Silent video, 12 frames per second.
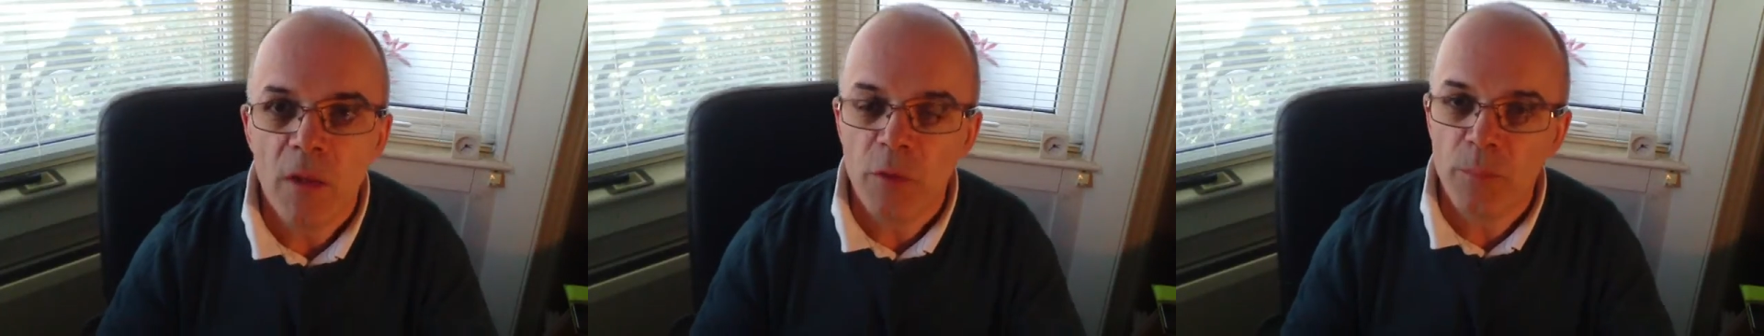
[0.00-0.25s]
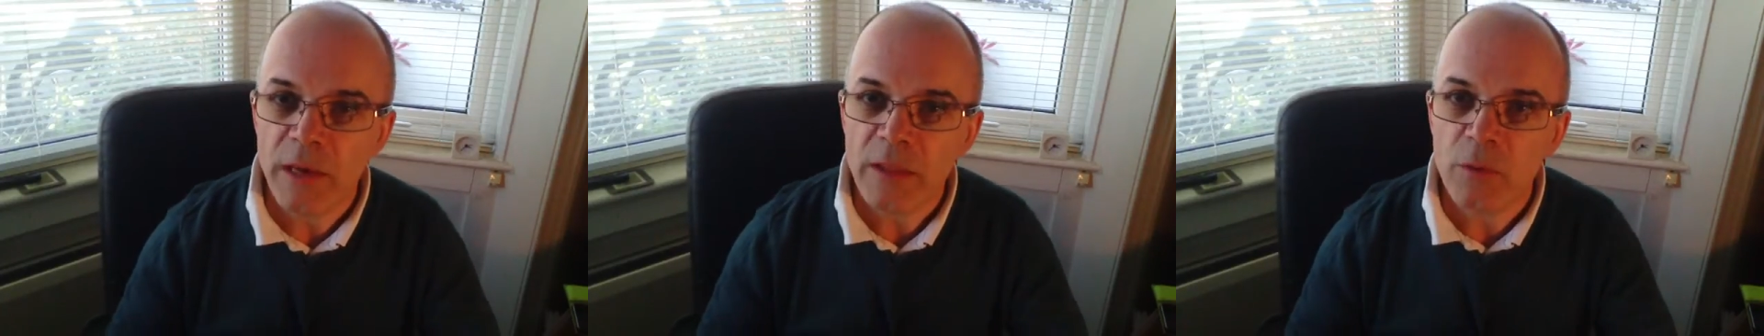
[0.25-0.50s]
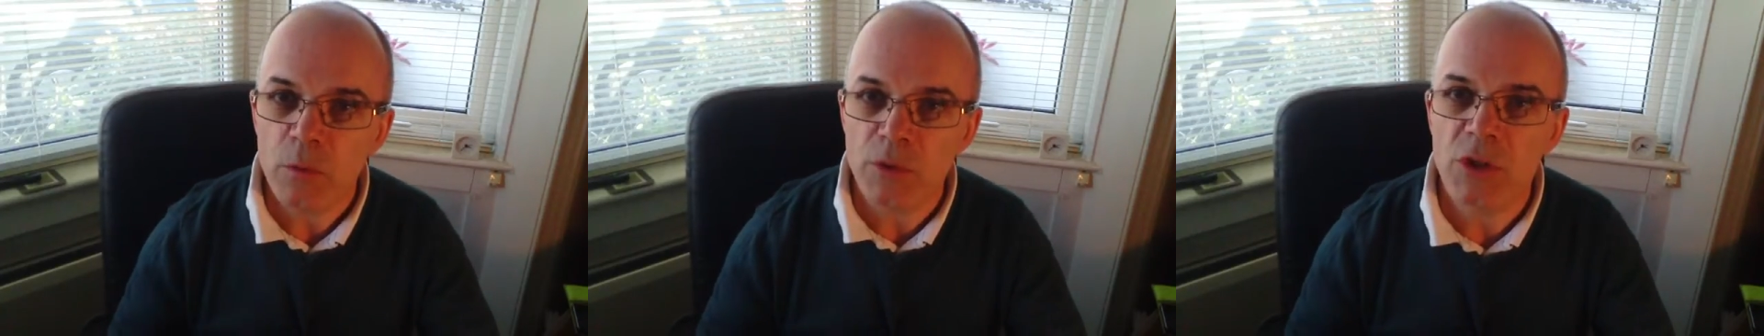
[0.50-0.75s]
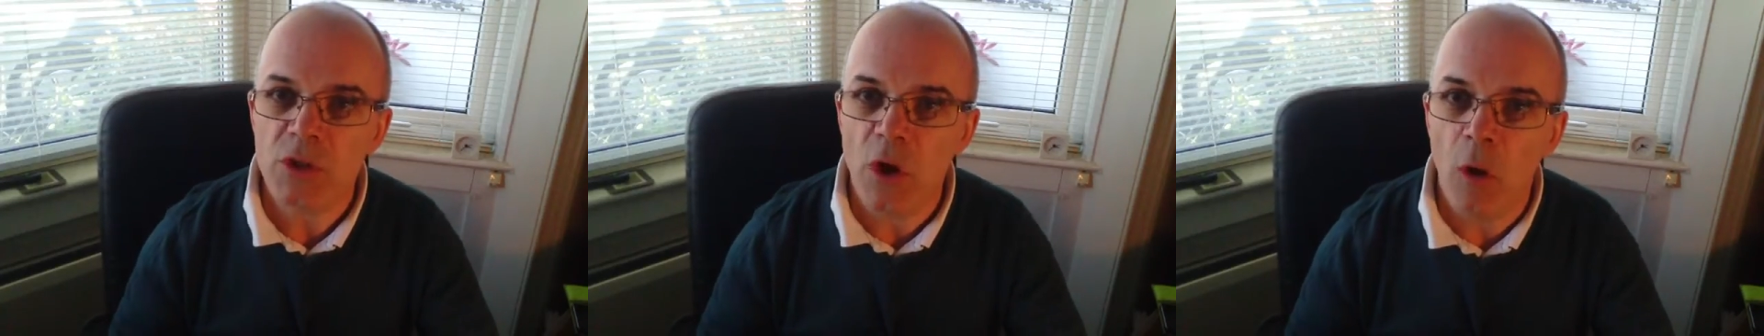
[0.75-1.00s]
the breath will
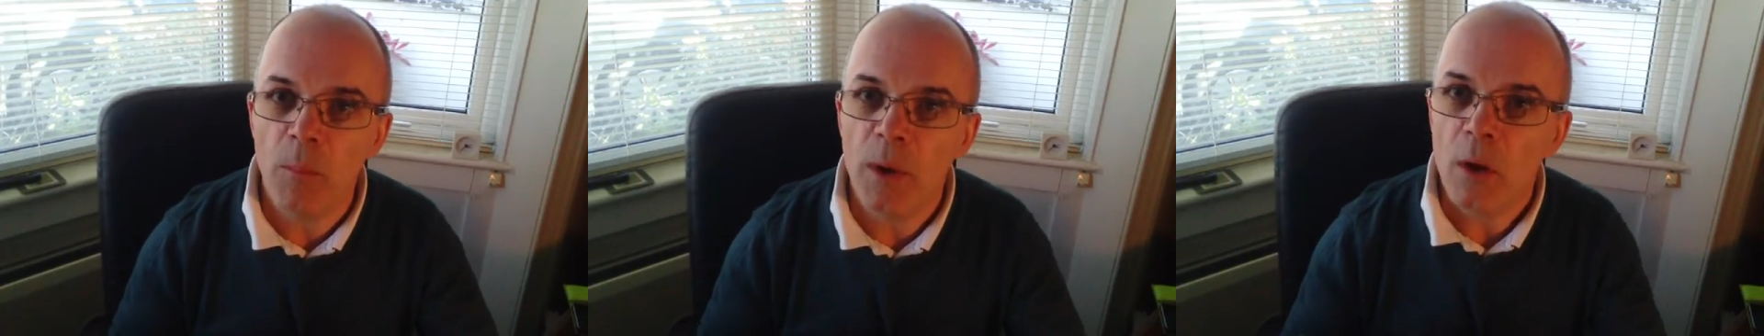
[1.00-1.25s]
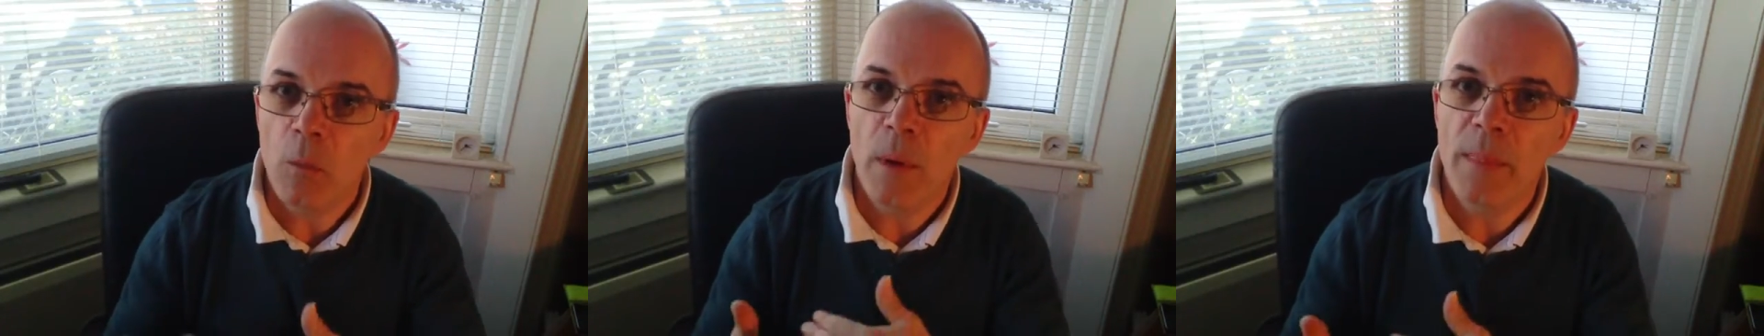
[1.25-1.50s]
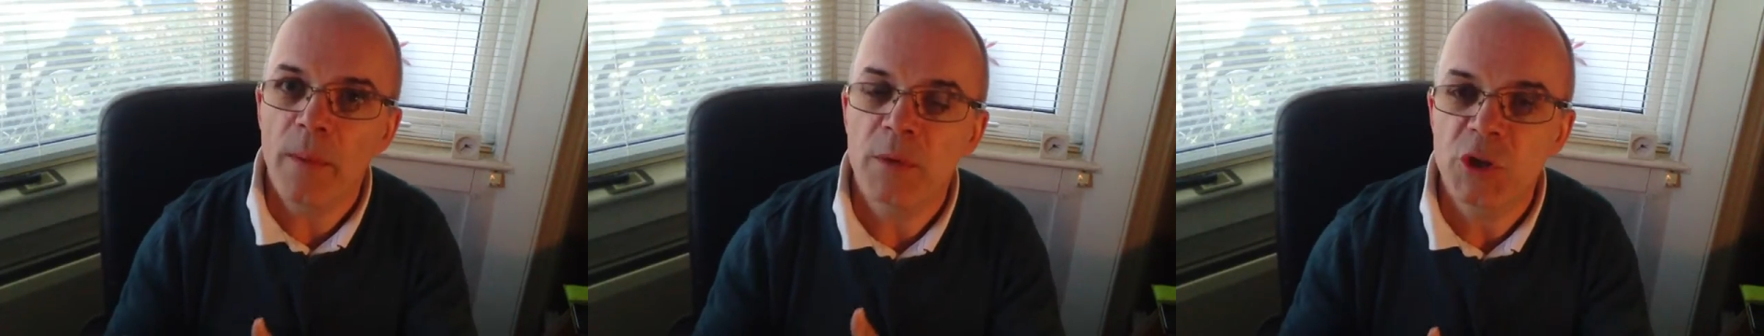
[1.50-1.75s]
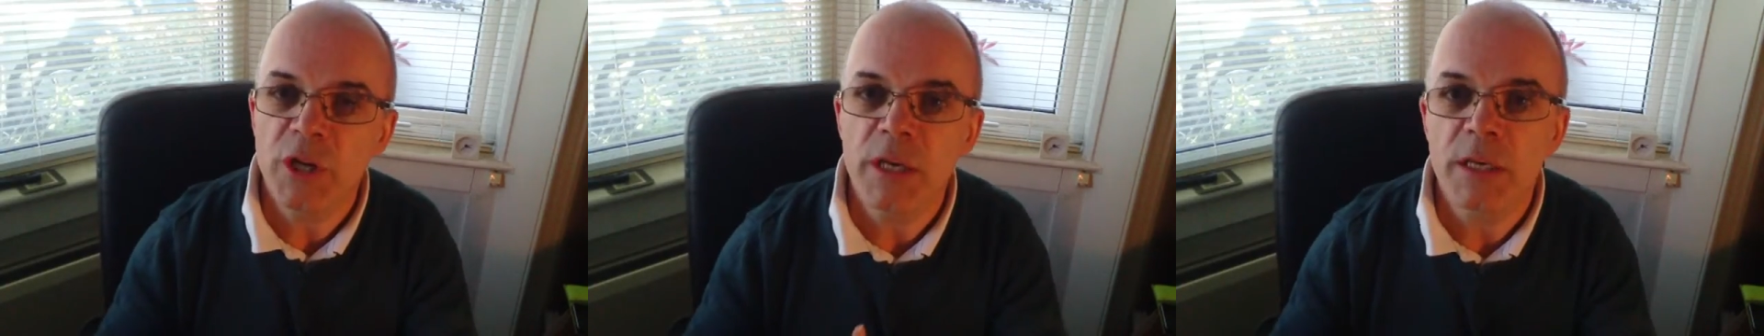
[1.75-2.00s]
stop when the
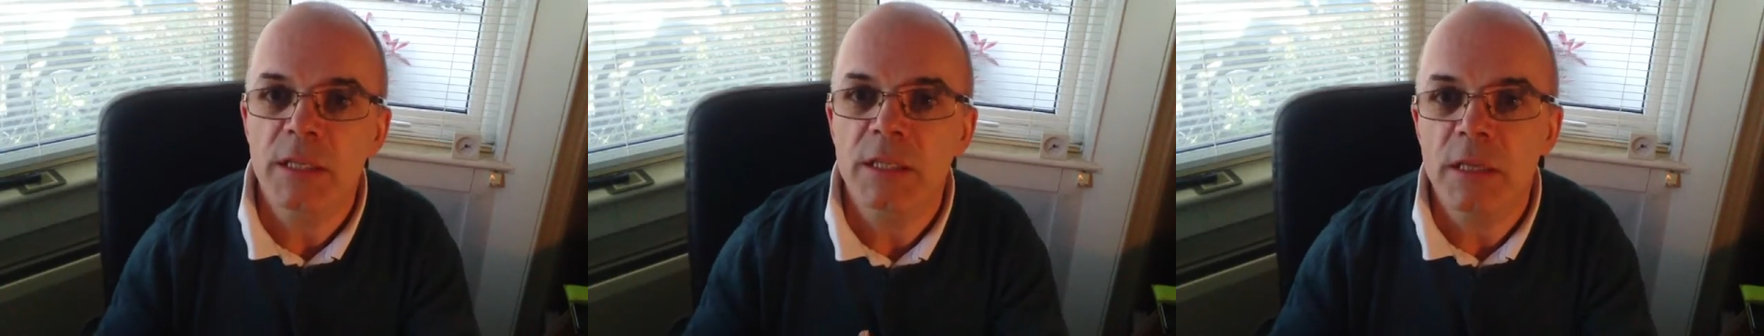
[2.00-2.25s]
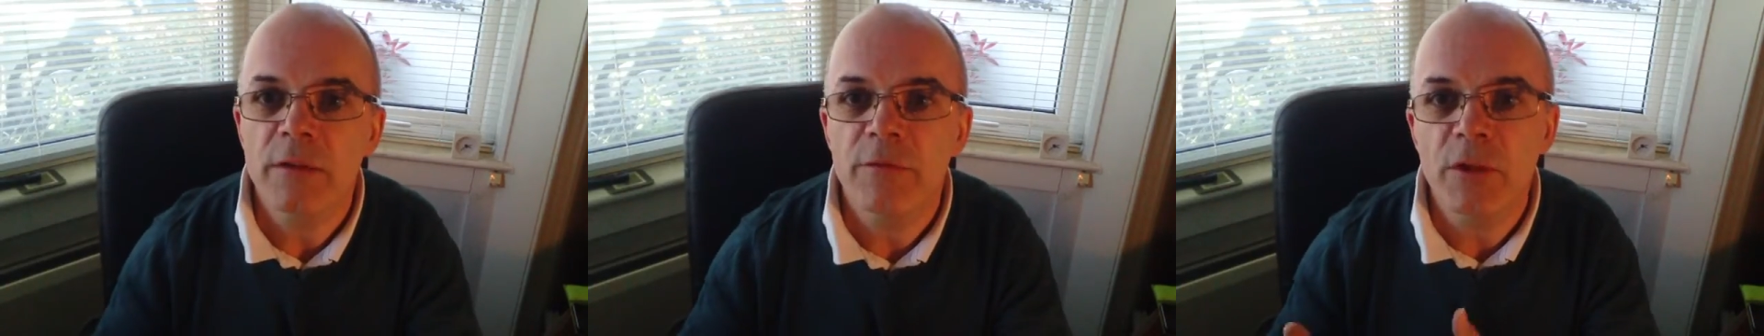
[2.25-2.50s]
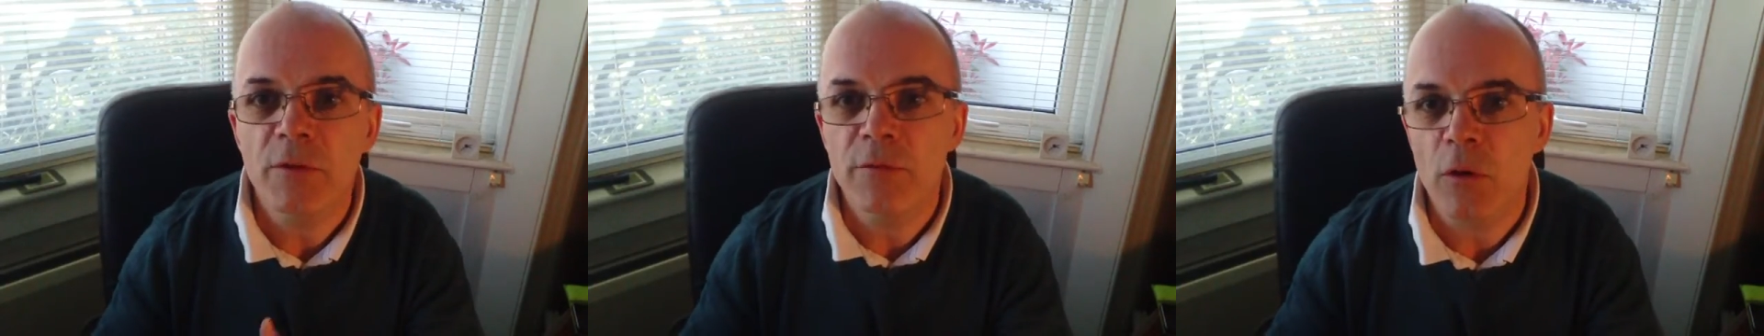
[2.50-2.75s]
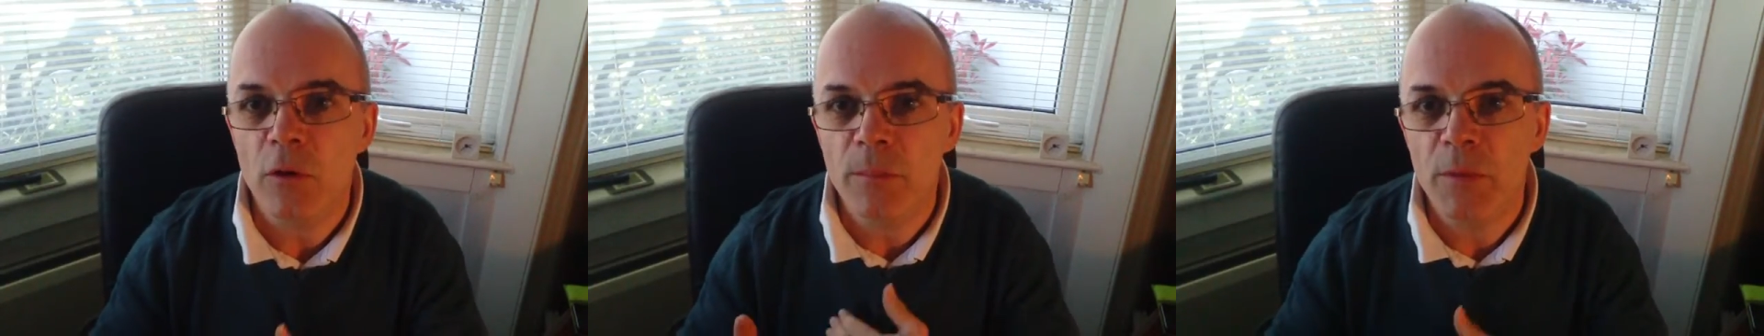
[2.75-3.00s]
machine has delivered the
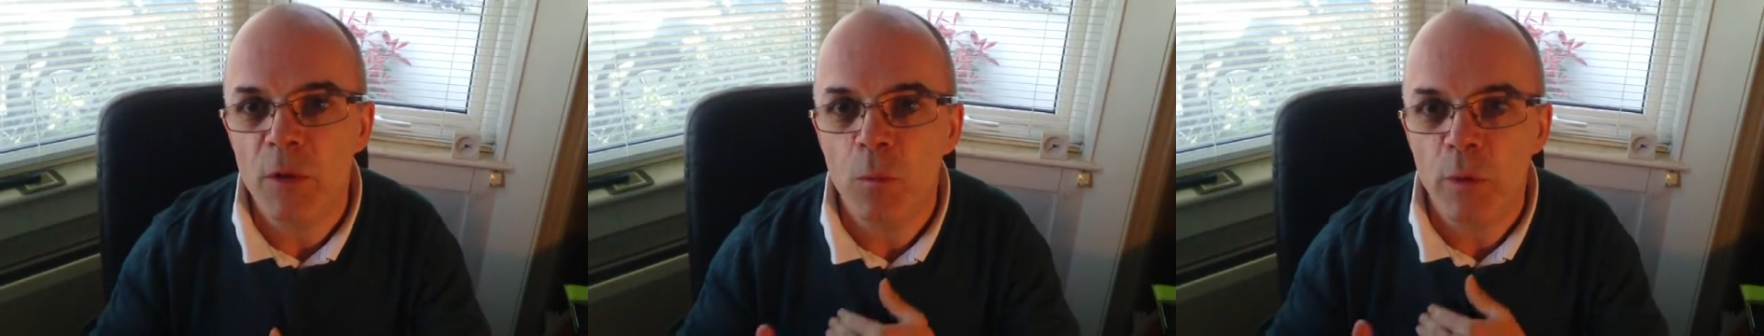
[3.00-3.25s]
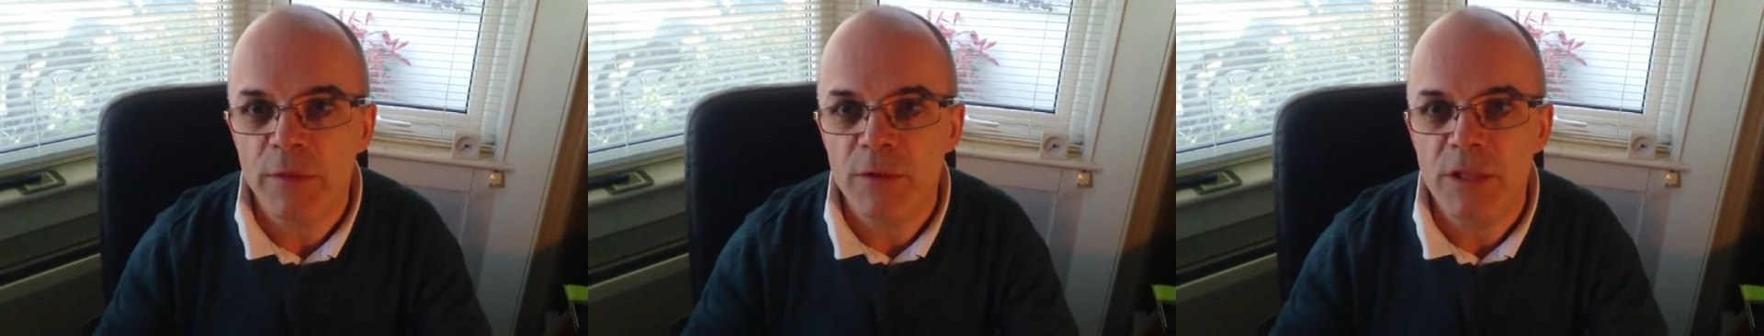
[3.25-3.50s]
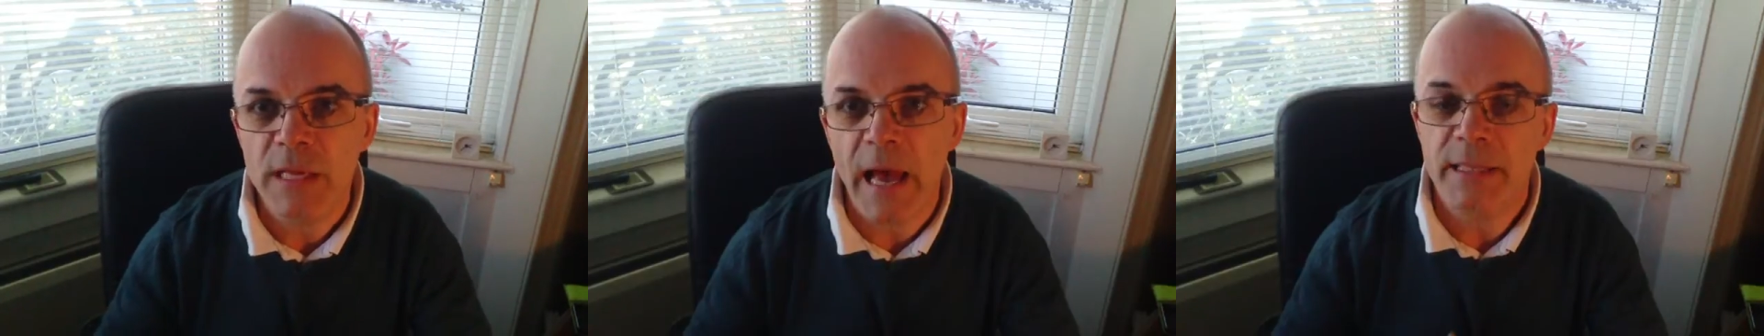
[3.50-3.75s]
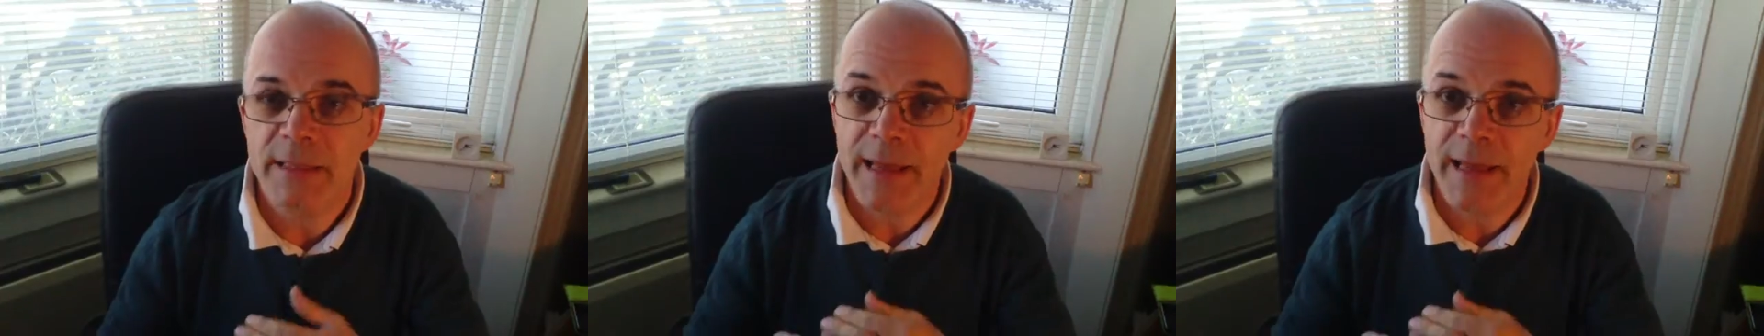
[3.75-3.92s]
volume that we've set.